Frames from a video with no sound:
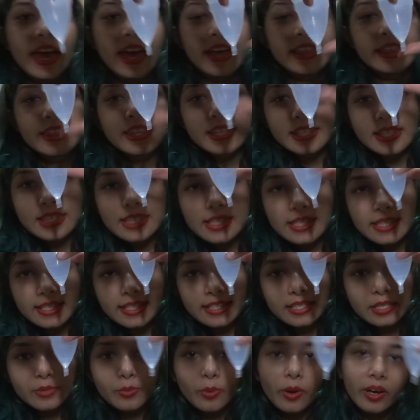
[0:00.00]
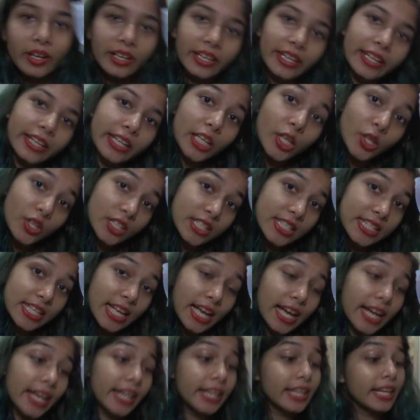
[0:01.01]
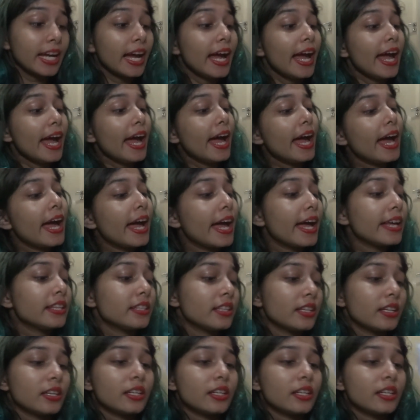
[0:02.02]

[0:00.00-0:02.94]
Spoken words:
And this is what it looks like. And